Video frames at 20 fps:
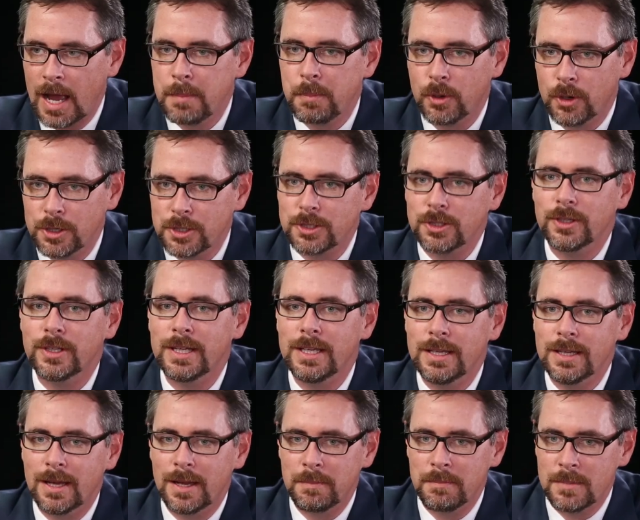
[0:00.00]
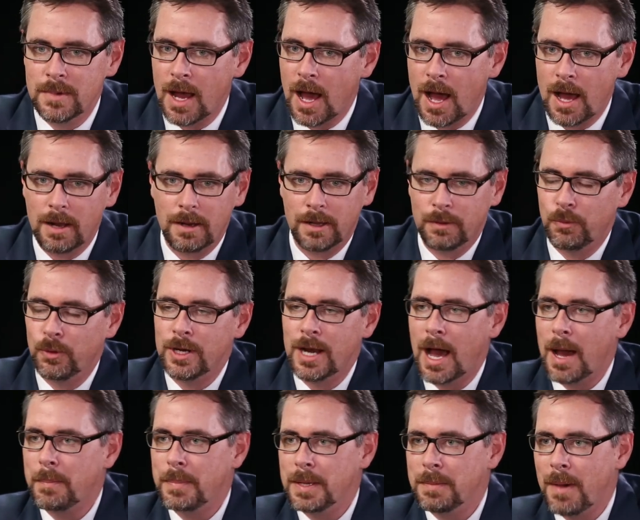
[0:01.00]
I personally am not, it would
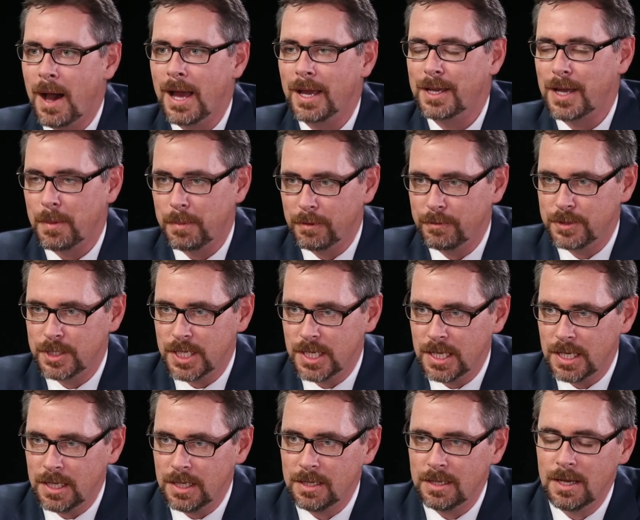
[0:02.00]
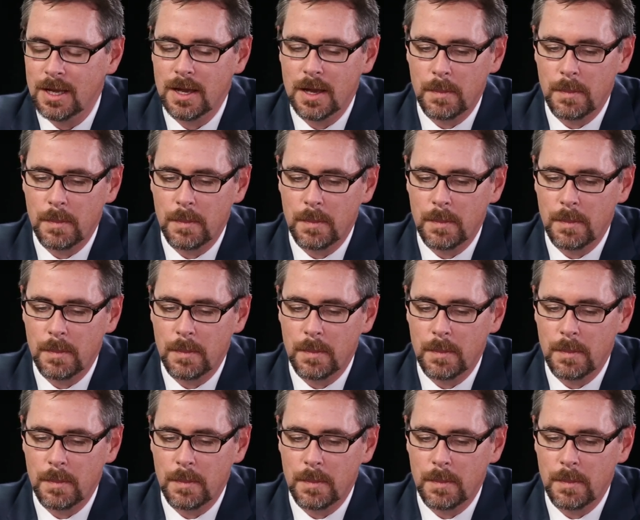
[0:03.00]
not be my cup of tea,